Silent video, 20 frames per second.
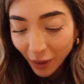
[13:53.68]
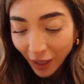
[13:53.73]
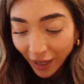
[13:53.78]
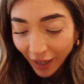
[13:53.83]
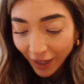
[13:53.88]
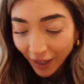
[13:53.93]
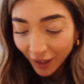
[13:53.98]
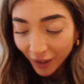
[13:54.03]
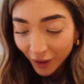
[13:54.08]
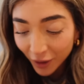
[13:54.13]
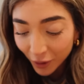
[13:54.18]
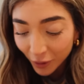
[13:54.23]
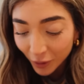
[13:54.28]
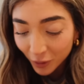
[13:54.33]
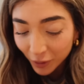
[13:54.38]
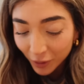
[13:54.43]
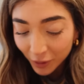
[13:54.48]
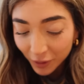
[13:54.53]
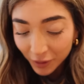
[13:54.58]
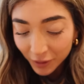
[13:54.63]

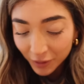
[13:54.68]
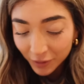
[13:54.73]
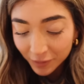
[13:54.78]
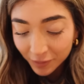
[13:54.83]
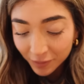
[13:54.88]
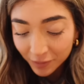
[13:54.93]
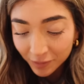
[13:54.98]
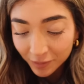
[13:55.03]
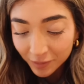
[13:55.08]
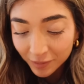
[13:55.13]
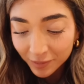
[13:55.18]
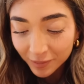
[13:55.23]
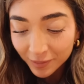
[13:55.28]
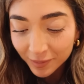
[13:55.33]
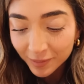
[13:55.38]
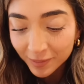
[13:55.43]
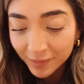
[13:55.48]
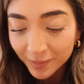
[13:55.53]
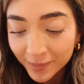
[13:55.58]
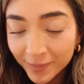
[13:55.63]
wow.
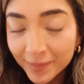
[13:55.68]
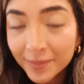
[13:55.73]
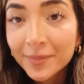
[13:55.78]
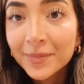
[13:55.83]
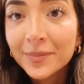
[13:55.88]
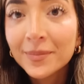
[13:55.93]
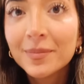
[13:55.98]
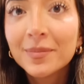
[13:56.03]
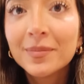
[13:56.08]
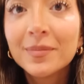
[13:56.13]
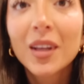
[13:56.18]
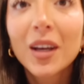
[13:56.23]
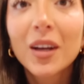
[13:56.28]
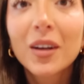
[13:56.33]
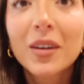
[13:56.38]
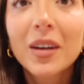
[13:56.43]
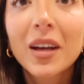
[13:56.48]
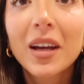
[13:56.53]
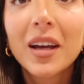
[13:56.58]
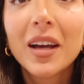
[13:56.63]

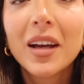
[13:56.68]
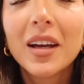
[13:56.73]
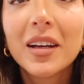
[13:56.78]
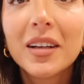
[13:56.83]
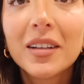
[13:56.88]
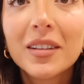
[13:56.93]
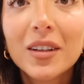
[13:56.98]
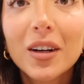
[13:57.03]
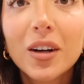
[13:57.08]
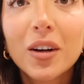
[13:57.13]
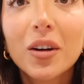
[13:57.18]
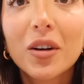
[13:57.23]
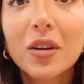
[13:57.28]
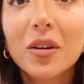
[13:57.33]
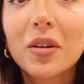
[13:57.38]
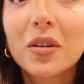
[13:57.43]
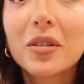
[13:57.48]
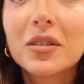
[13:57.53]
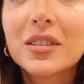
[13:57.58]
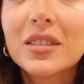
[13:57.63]
Mm. Okay. Mm.
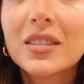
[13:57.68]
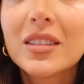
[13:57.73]
Oh,